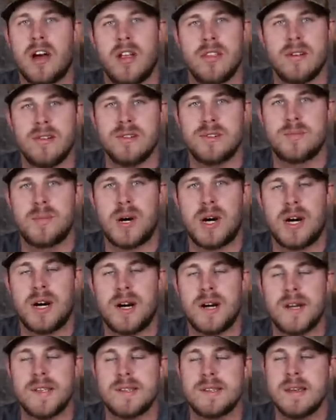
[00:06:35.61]
on those
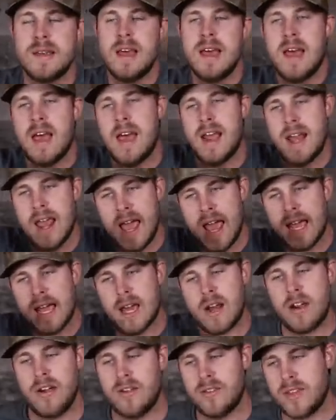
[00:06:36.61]
ponds and hanging
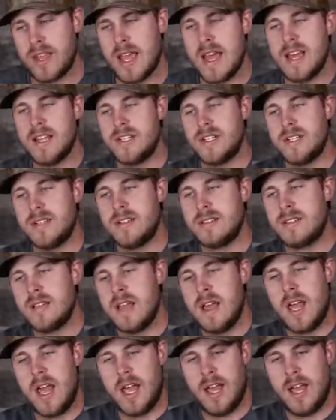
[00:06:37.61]
out on the edges